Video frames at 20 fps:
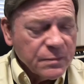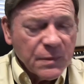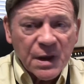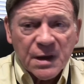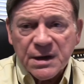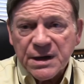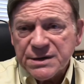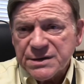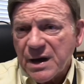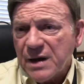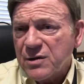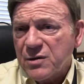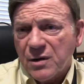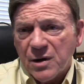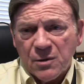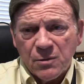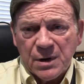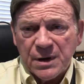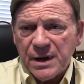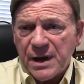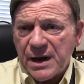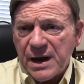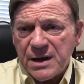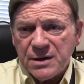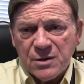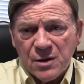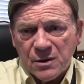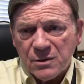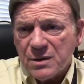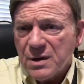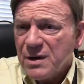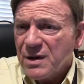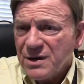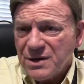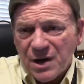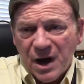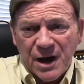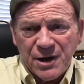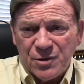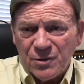Because I could have written that eighth note
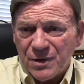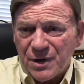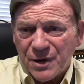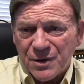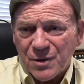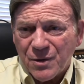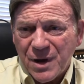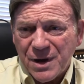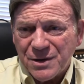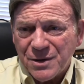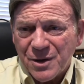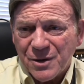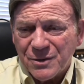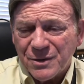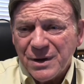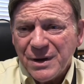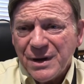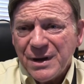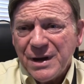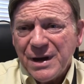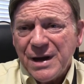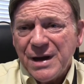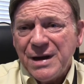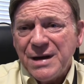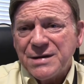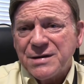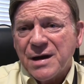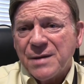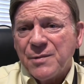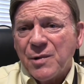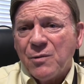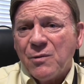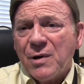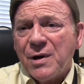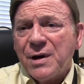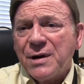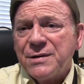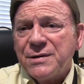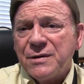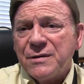tied to another eighth note anytime I
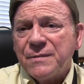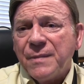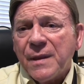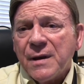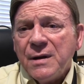wanted to.